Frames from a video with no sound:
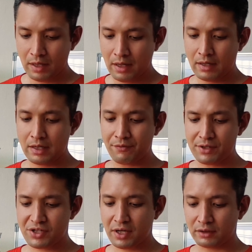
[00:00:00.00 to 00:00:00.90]
An
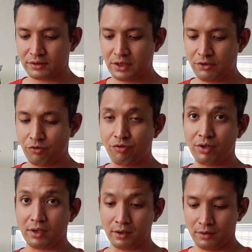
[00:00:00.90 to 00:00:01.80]
average healthy tree,
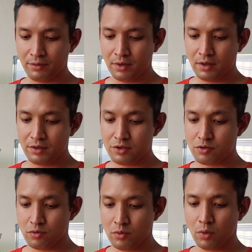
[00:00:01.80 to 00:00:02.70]
did
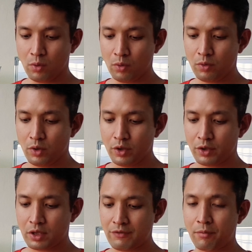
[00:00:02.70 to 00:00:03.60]
you know,
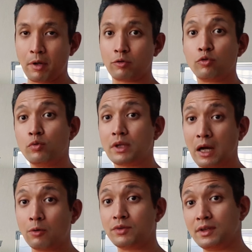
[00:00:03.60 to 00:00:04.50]
could have about
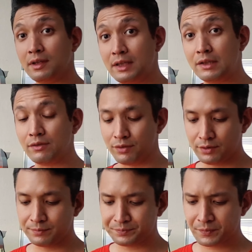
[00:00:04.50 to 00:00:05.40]
2,000 leaves.
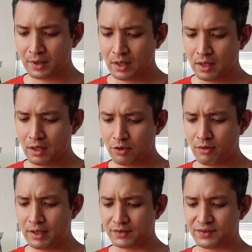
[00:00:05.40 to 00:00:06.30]

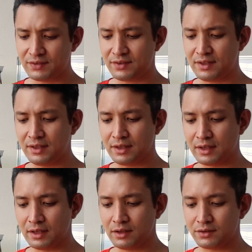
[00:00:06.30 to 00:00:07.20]
During 60
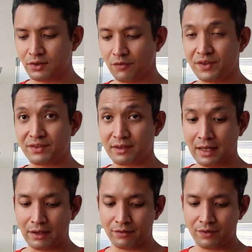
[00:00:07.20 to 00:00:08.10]
years of its
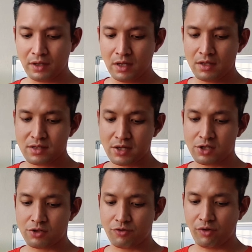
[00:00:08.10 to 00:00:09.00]
life, such a
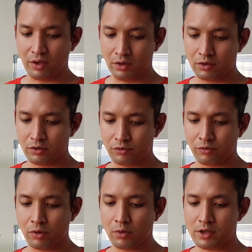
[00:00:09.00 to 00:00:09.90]
tree could
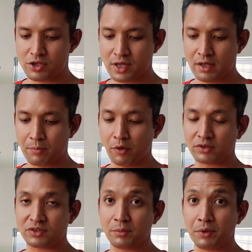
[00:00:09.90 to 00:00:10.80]
grow and shed
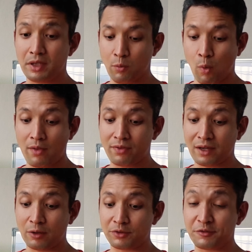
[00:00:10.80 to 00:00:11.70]
approximately
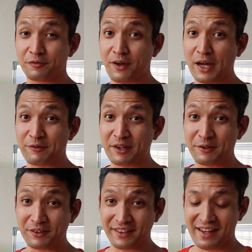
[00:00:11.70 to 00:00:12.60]

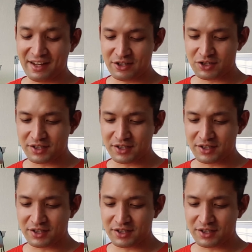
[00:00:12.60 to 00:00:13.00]
1,500 kg